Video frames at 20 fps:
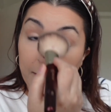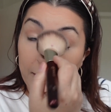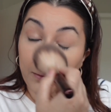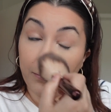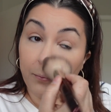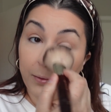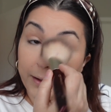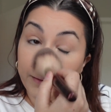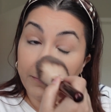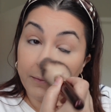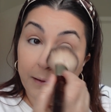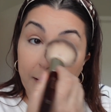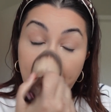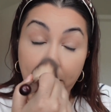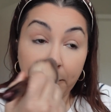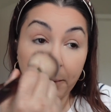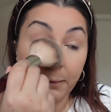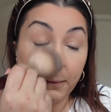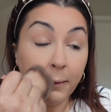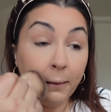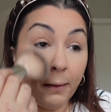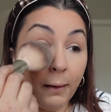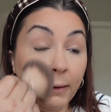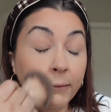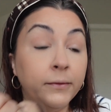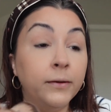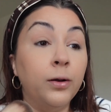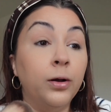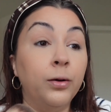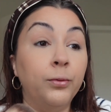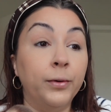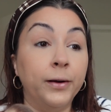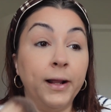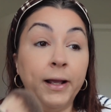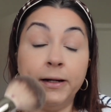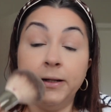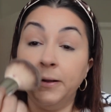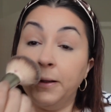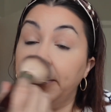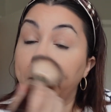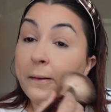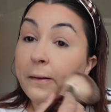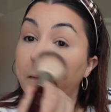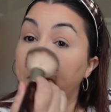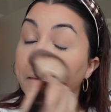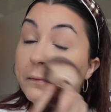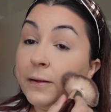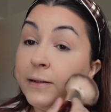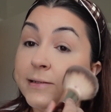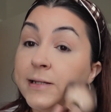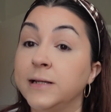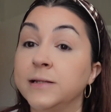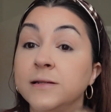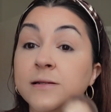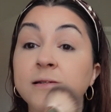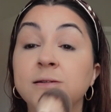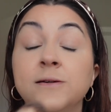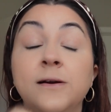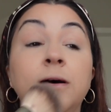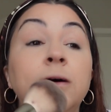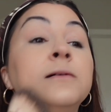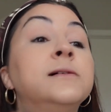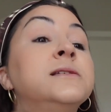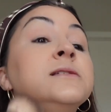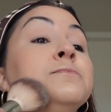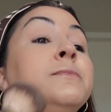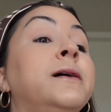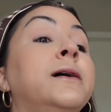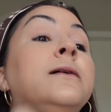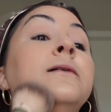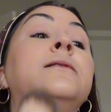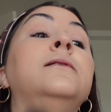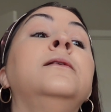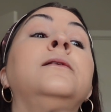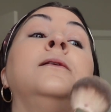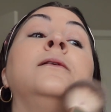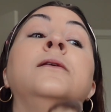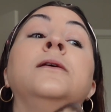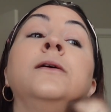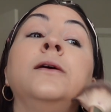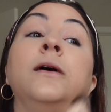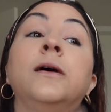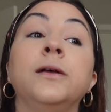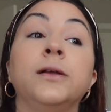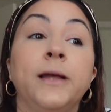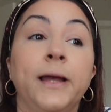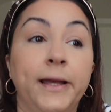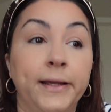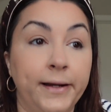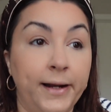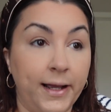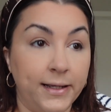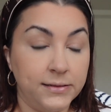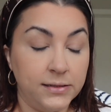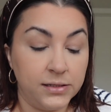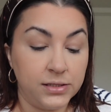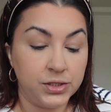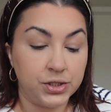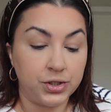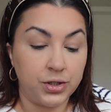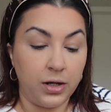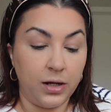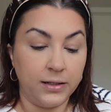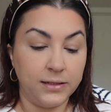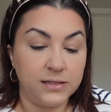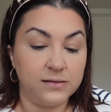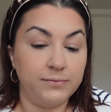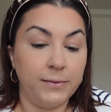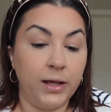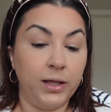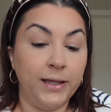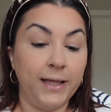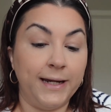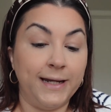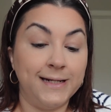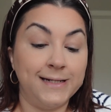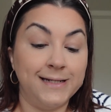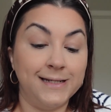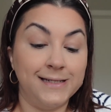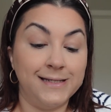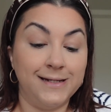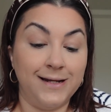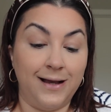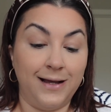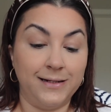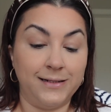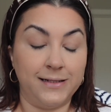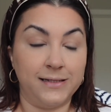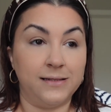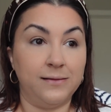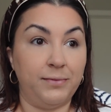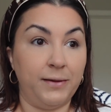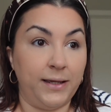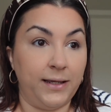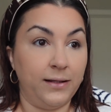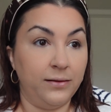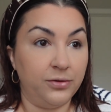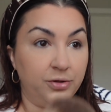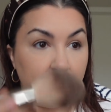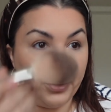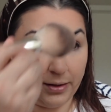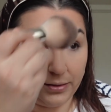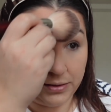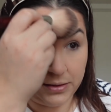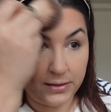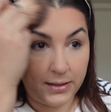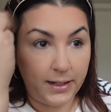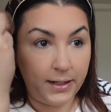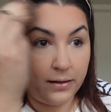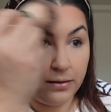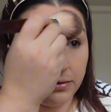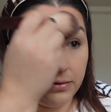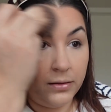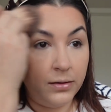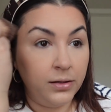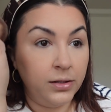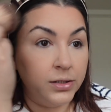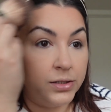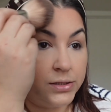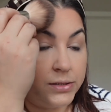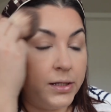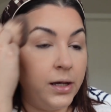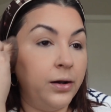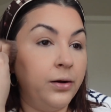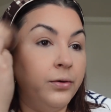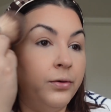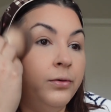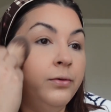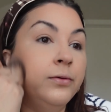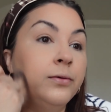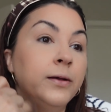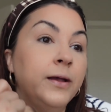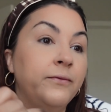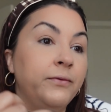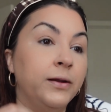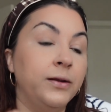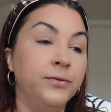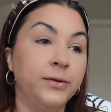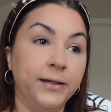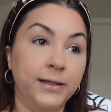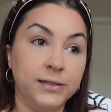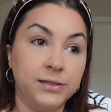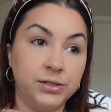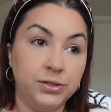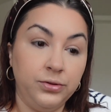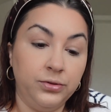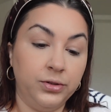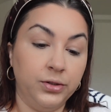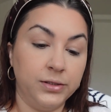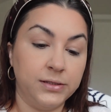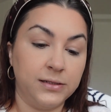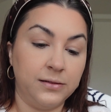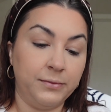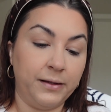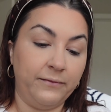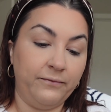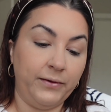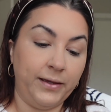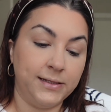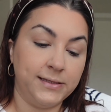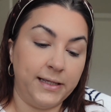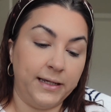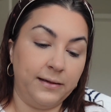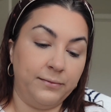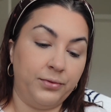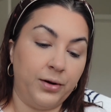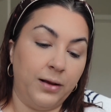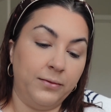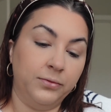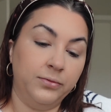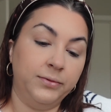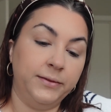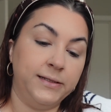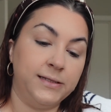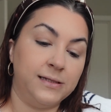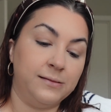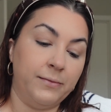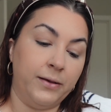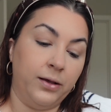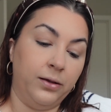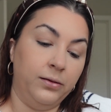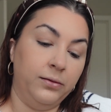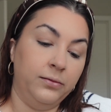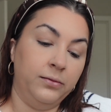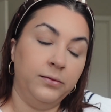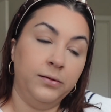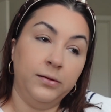with it. And when I tell you this has a strong smell, it has a strong smell, and it does not dissipate throughout the day. So if anyone gets too close to my face, they could probably smell